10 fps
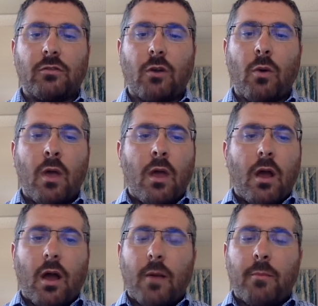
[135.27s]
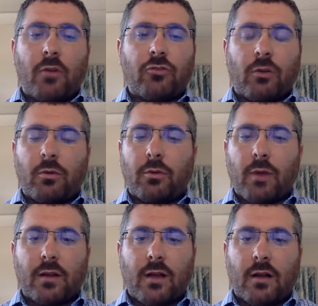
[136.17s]
So, uh, much like with
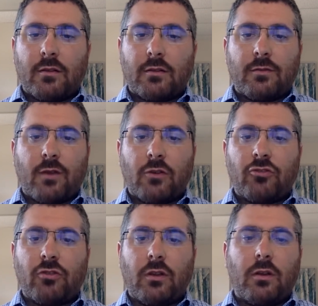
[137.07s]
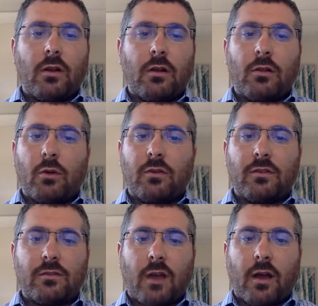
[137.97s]
erectile dysfunction, low
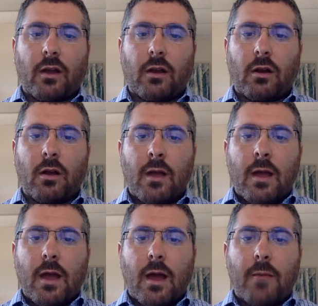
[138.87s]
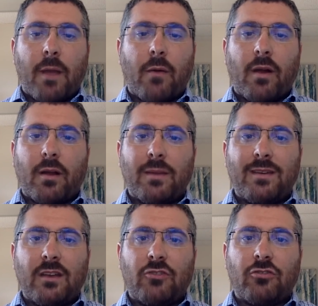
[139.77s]
desire, uh, my
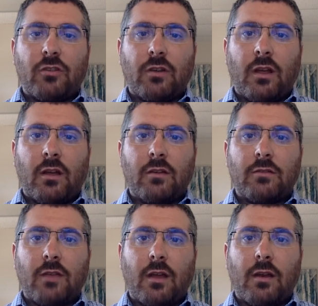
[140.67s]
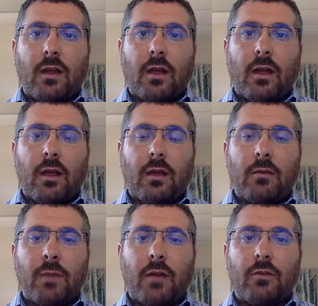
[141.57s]
recommendation is that
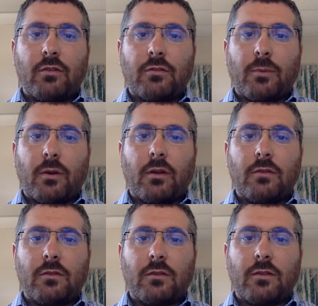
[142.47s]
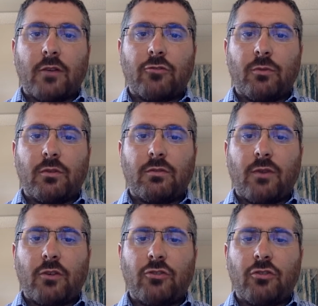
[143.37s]
a man who's experiencing sexual
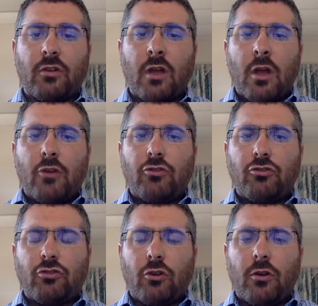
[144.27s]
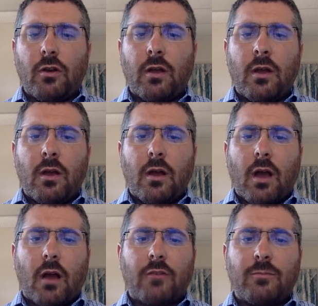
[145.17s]
dysfunction should
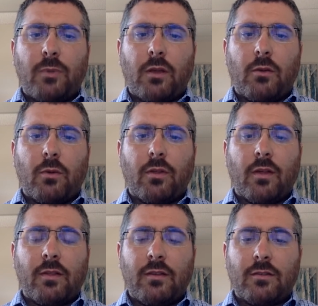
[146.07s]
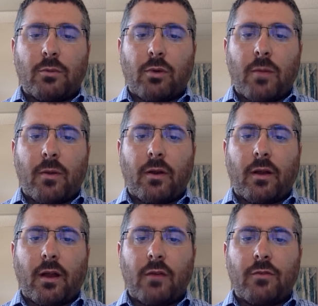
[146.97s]
uh, speak with at least their
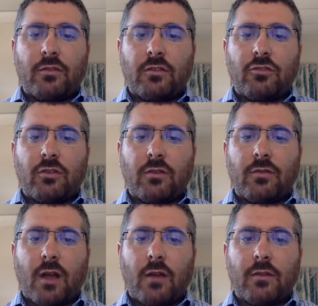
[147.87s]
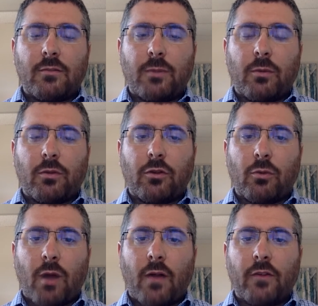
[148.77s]
primary care physician, if not, and speak with a
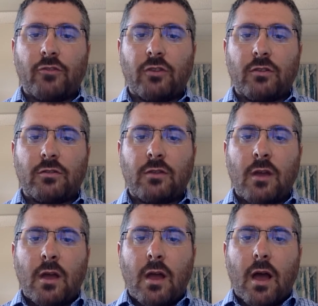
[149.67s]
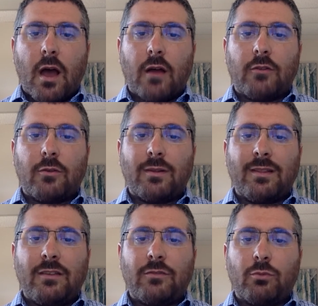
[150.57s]
urologist uh, to at
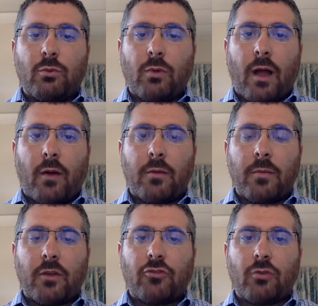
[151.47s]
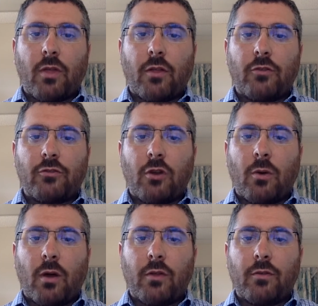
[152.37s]
least rule out and make sure that there's
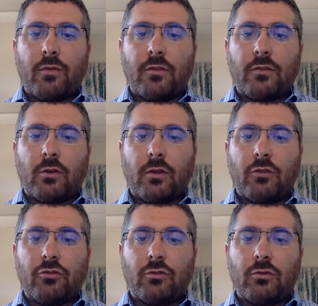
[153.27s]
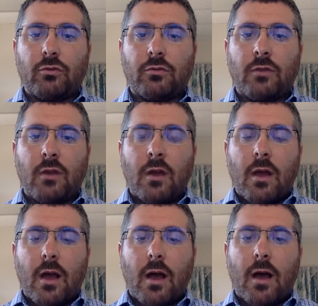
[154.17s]
no other physical issues
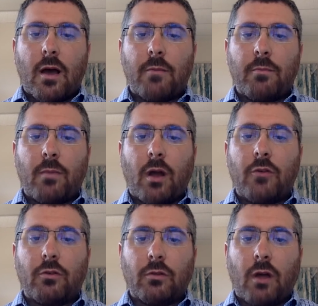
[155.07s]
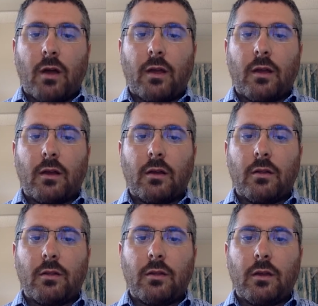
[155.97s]
um,
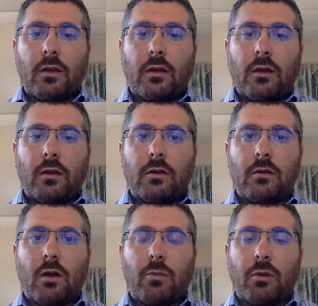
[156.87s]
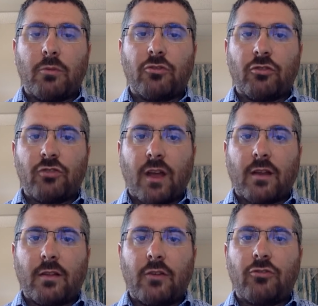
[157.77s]
underlying the uh, premature
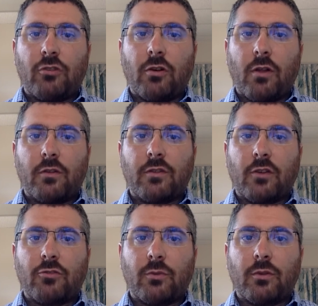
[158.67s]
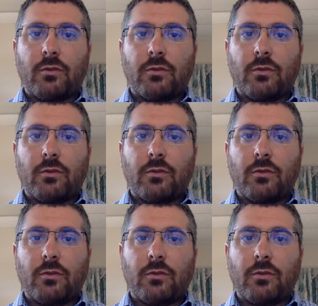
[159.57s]
ejaculation or other sexual